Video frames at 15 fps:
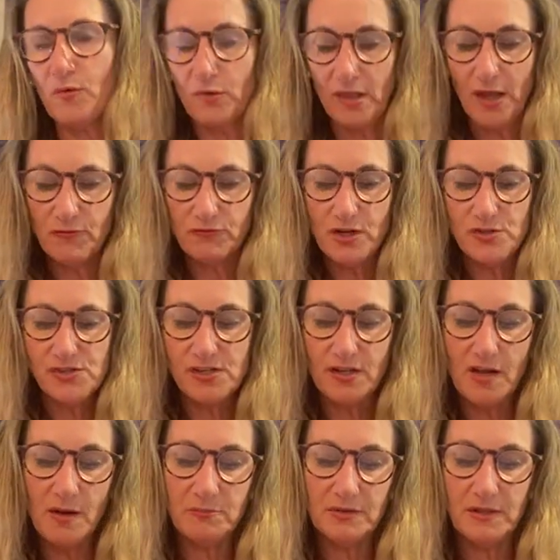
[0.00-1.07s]
Will I roast a
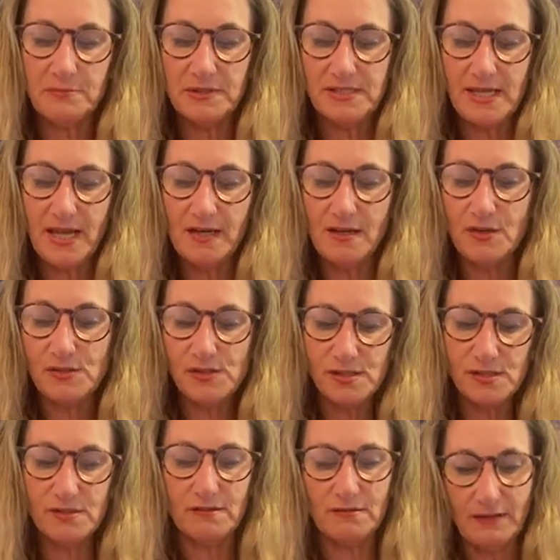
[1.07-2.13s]
couple of
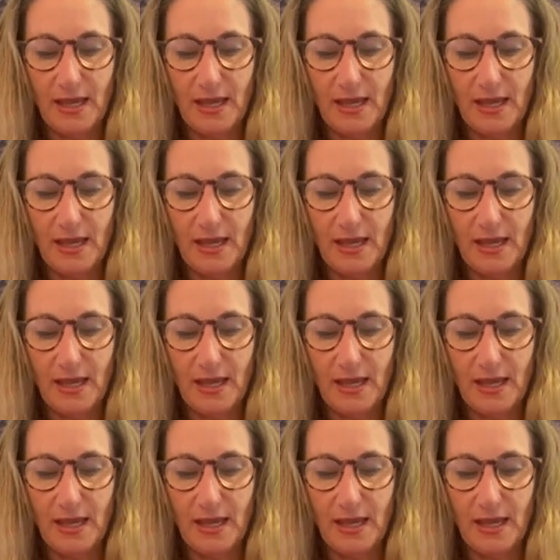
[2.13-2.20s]
potatoes?